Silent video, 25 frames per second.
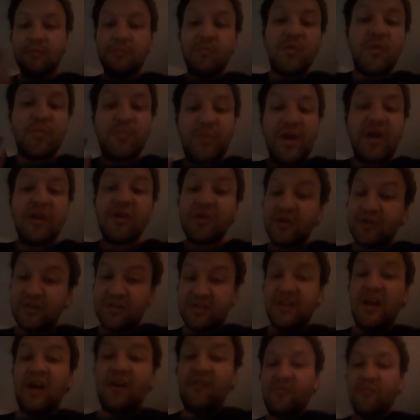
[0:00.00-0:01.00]
Prepare
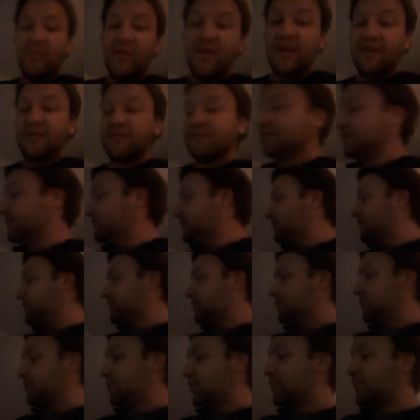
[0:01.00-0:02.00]
yourself, man.
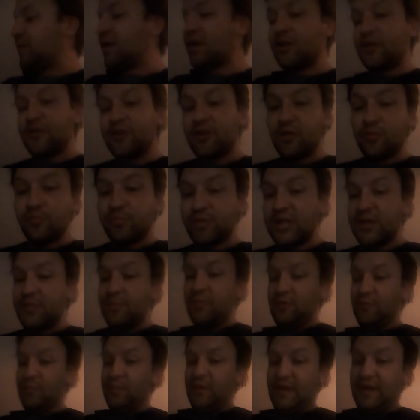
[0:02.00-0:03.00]
Prepare your
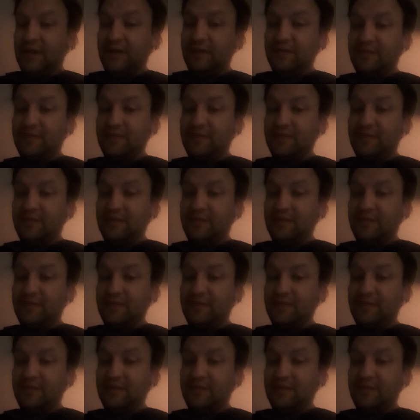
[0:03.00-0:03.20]
people, man.